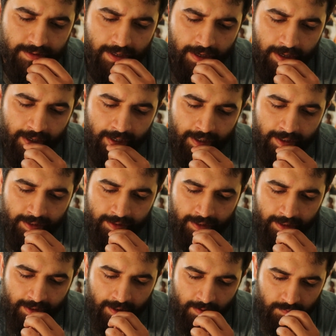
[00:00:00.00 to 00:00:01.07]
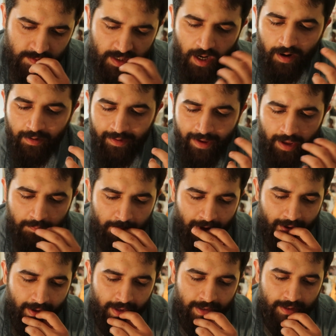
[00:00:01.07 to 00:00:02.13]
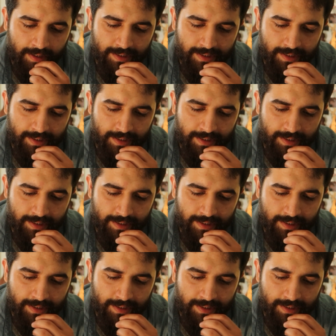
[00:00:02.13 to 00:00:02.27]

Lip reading: And then comes Archaic Man,